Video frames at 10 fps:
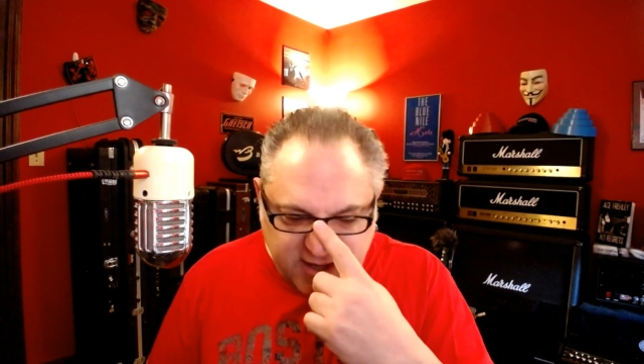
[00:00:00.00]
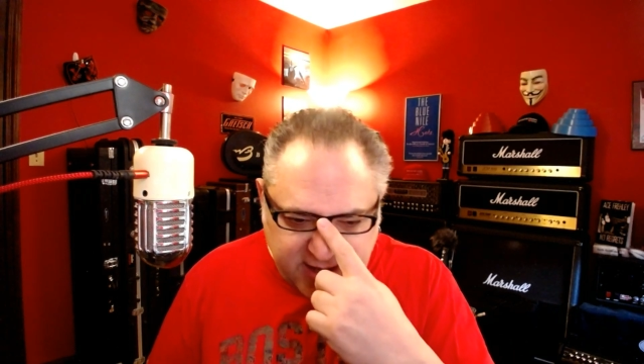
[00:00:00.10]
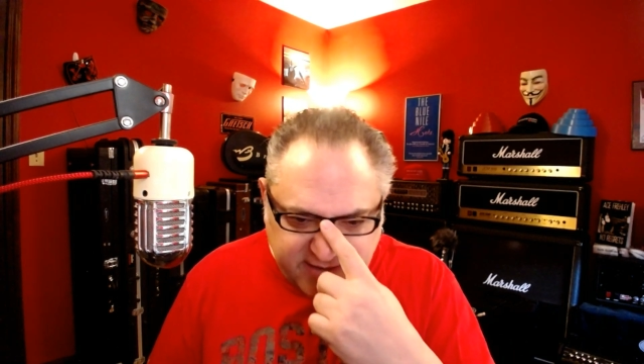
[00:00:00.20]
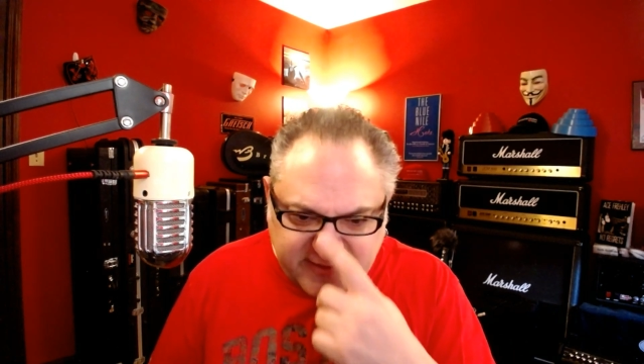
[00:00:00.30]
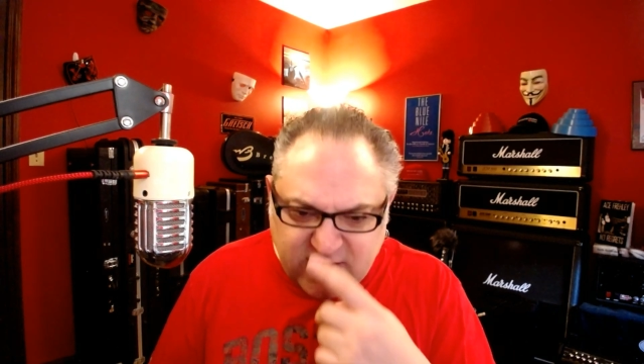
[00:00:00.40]

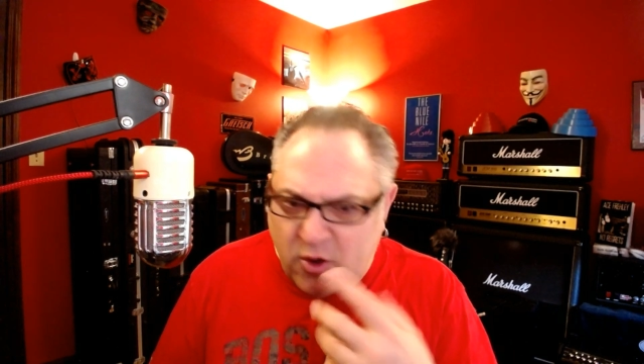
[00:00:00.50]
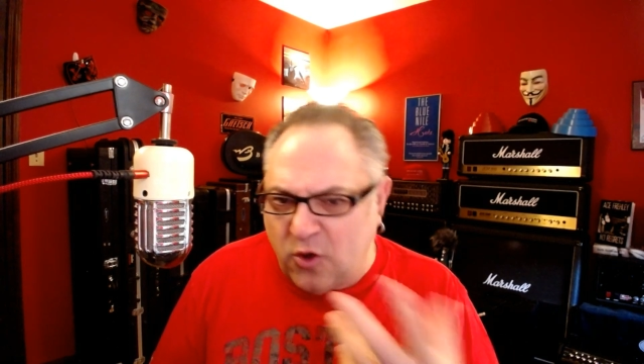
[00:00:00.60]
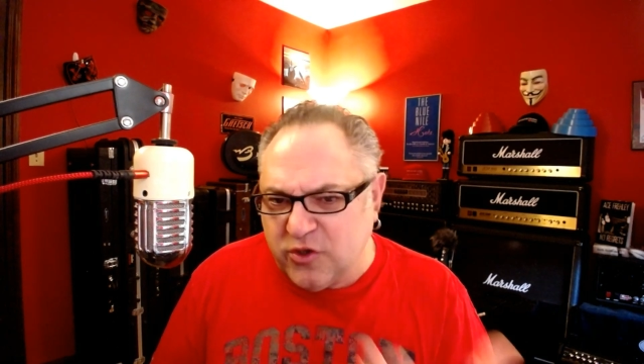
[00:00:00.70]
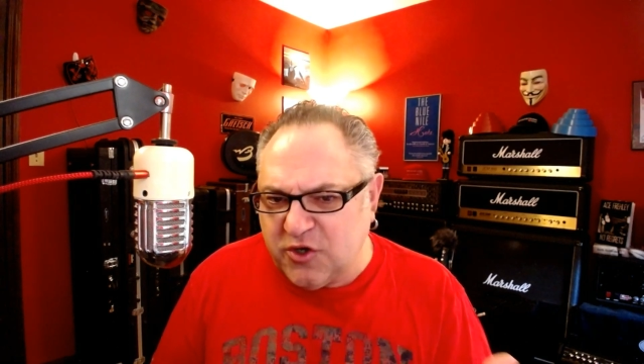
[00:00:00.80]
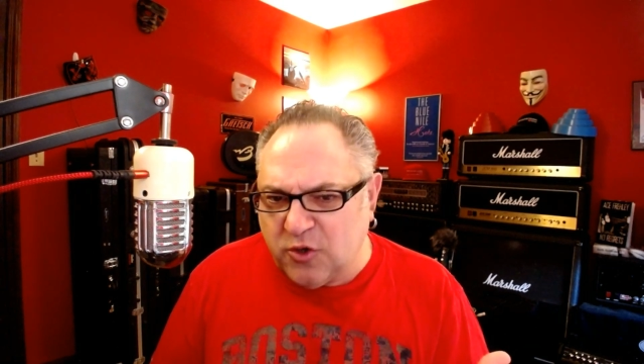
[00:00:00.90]
And I said,
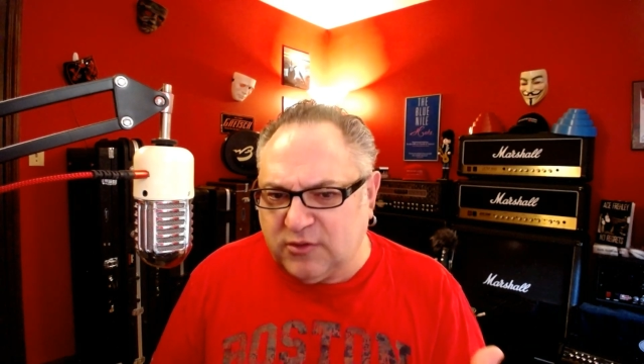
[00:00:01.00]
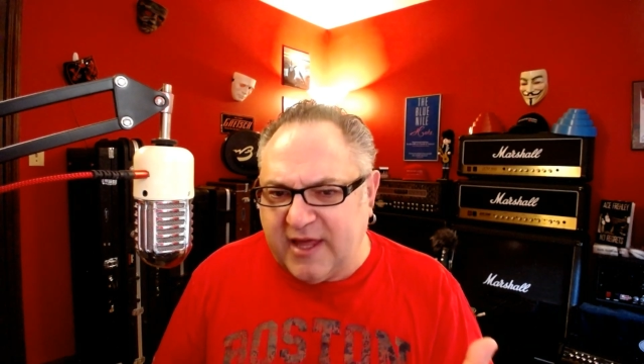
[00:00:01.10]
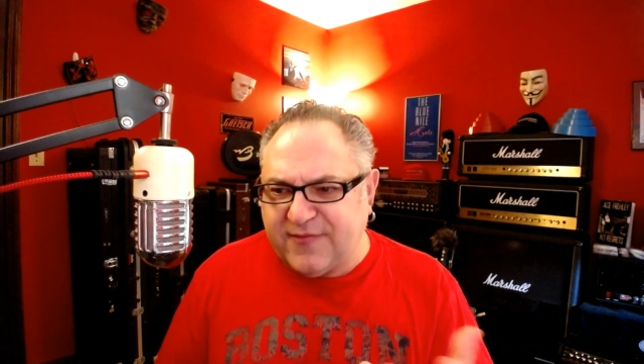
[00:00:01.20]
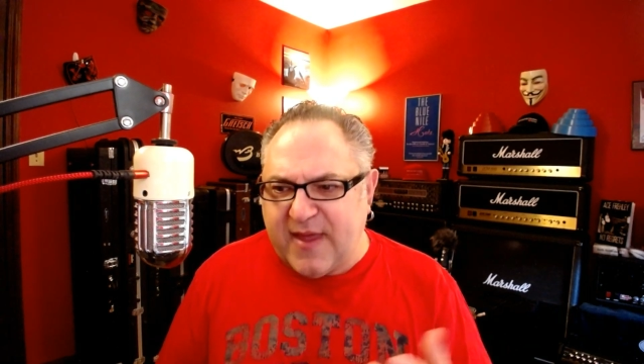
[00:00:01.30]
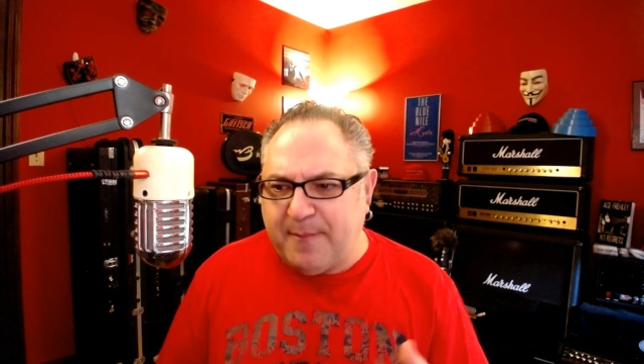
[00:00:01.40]
oh, you don't
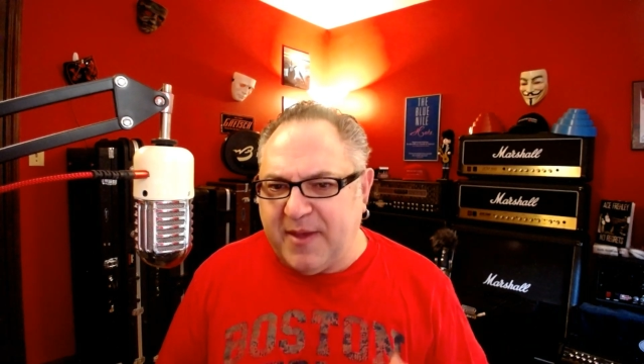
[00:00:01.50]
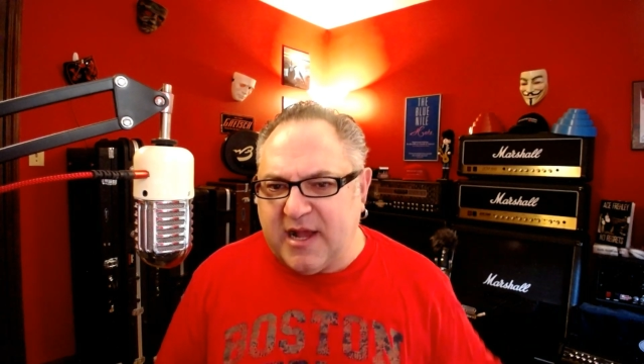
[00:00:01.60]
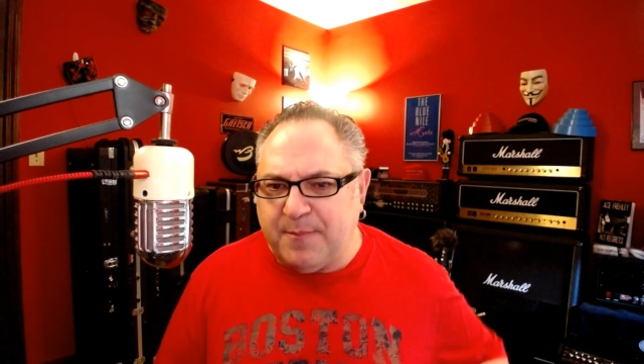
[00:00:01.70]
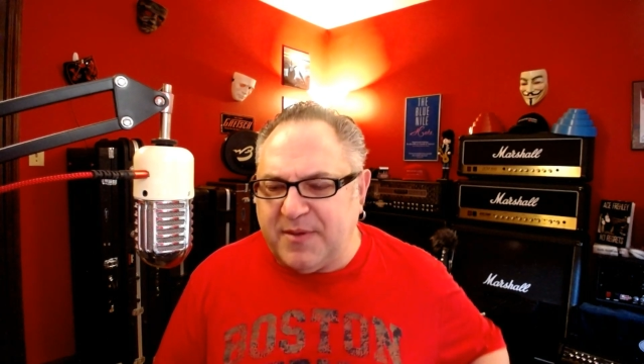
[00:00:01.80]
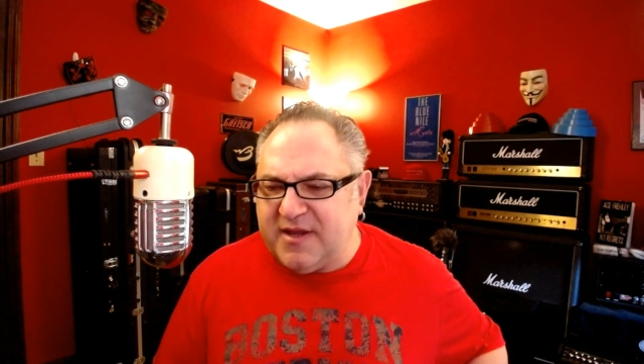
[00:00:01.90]
like that
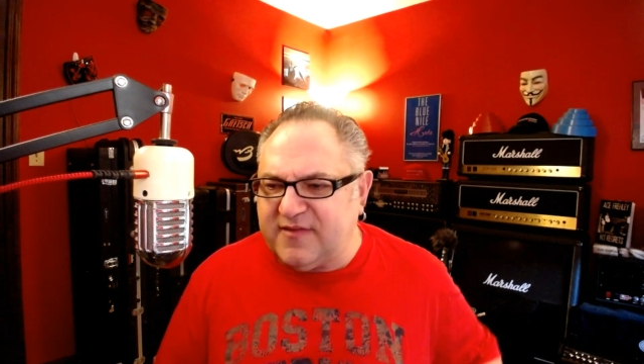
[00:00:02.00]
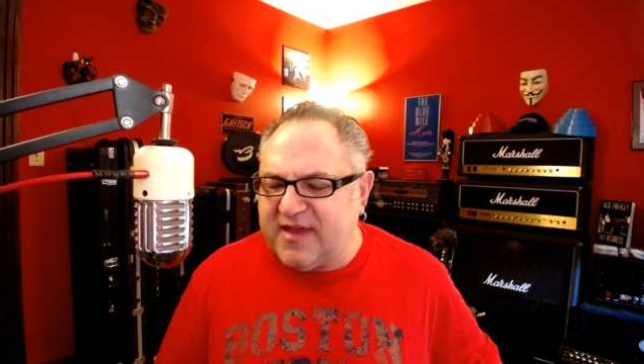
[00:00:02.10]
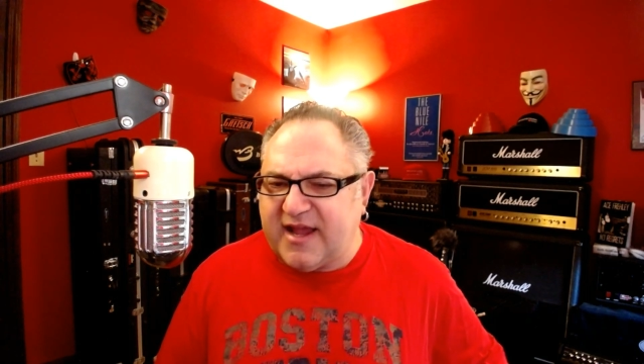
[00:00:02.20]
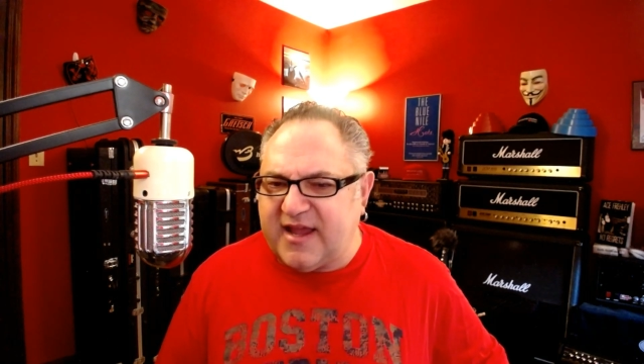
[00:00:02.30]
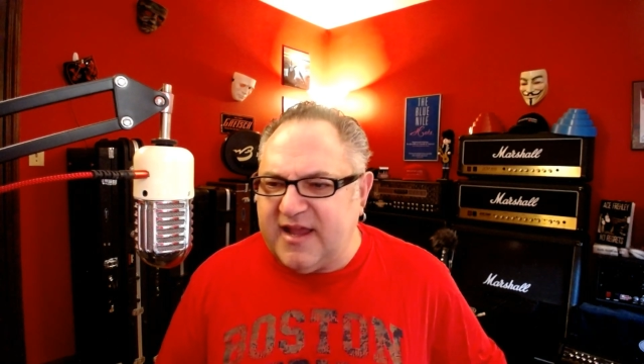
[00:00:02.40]
pickup? And he's
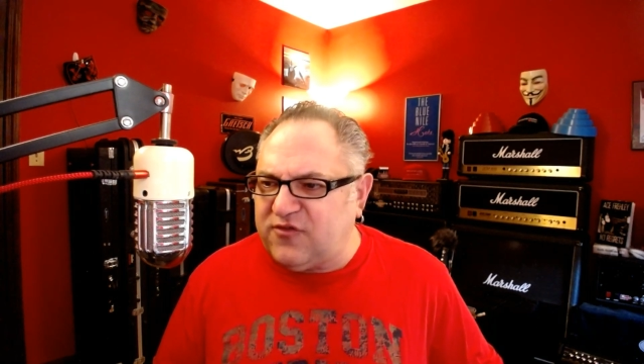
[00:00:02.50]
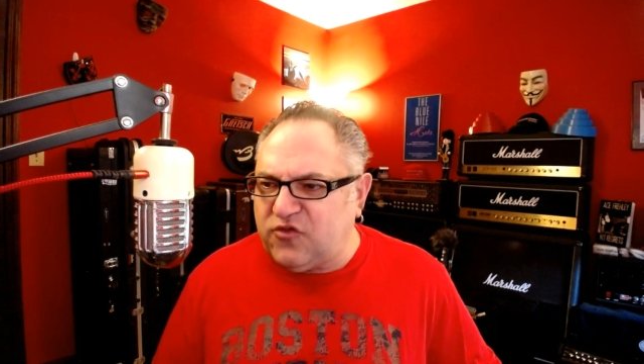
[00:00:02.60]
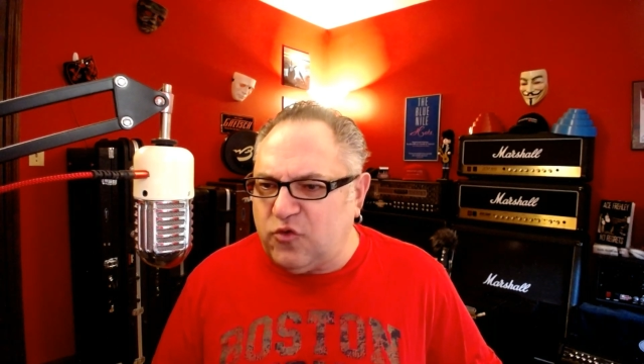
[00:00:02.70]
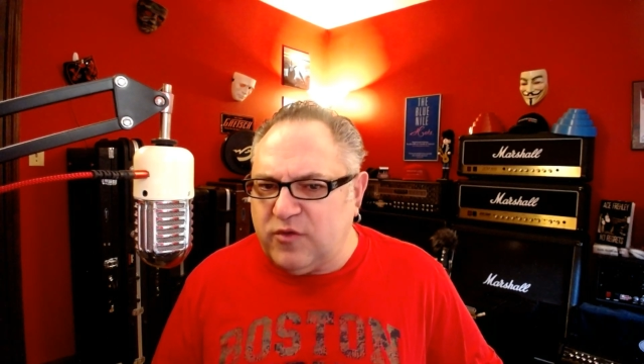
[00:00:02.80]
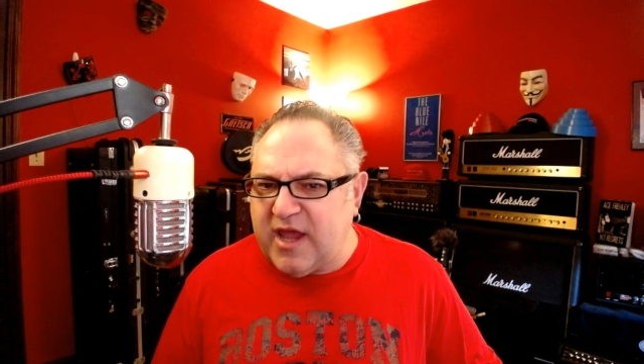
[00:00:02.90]
like, it's
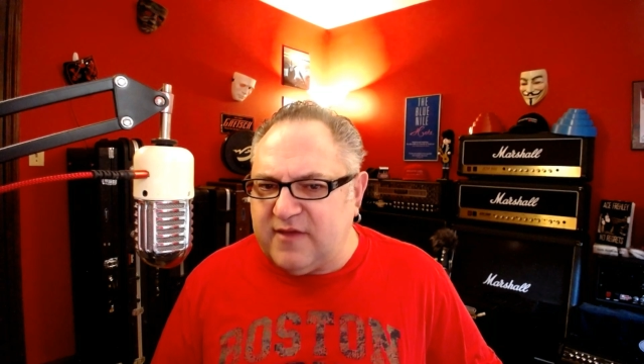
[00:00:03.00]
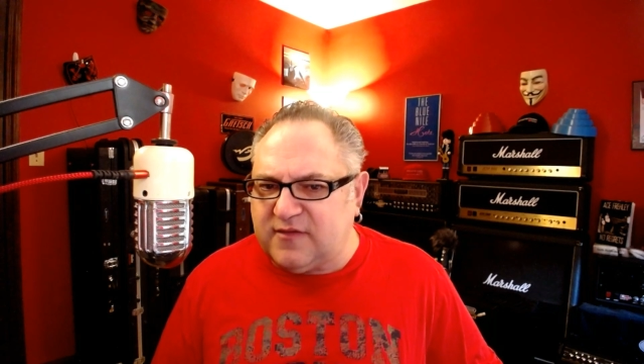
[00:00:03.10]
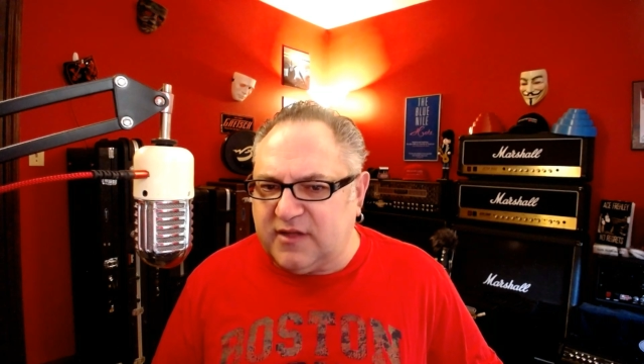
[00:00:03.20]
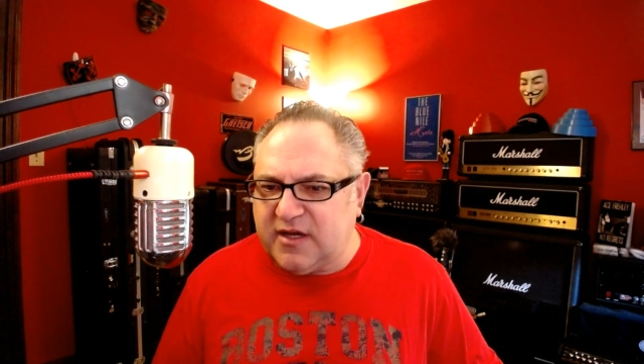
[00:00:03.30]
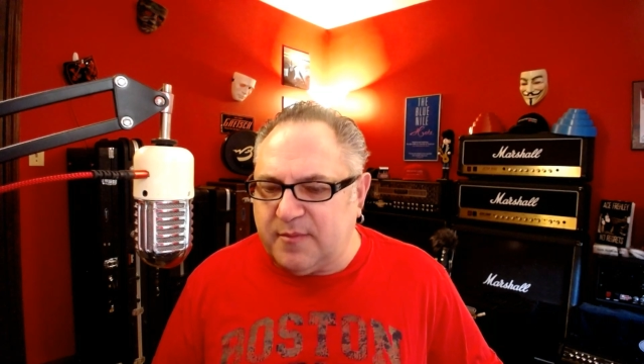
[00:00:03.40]
too
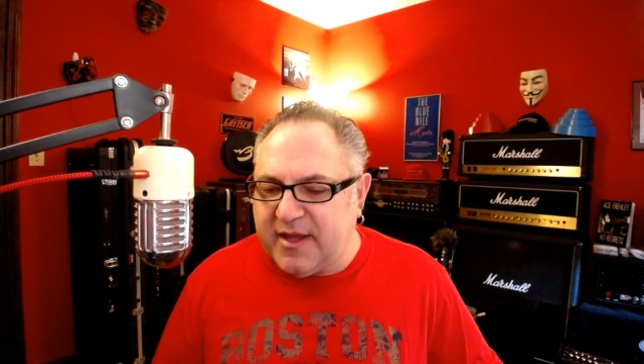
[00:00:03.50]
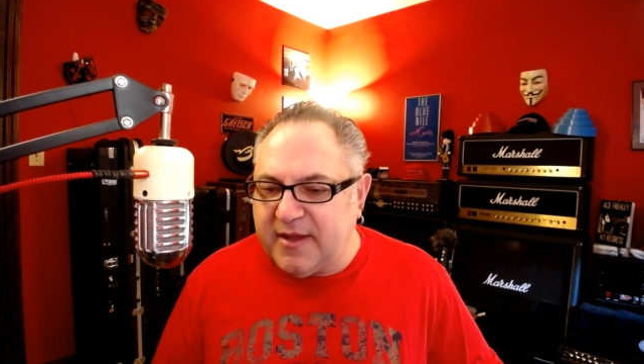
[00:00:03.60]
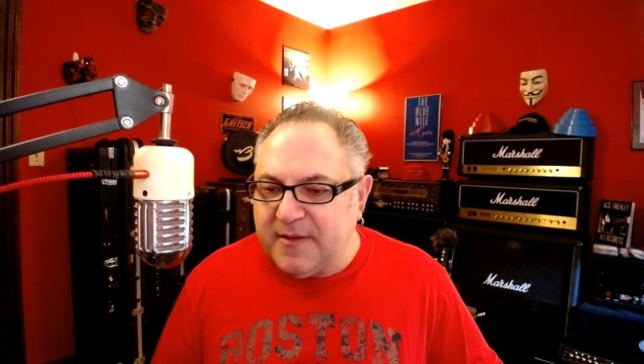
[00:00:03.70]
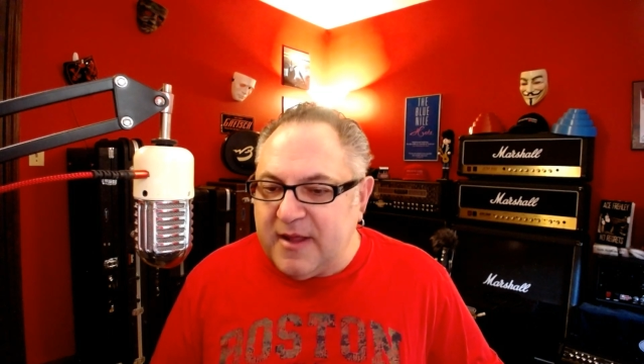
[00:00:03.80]
nasally to me.